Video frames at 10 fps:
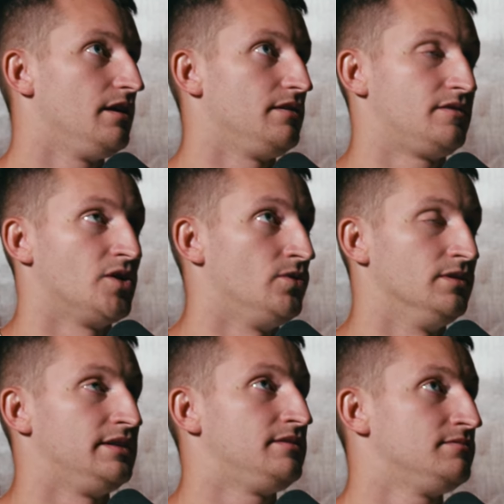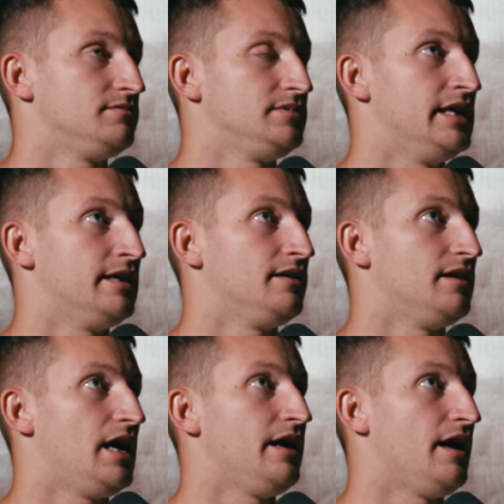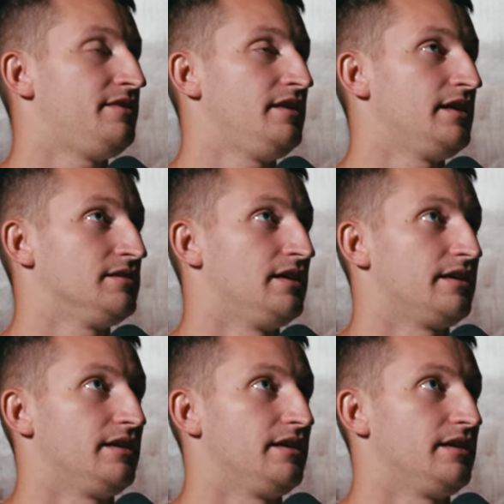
Totally. Yeah. I think like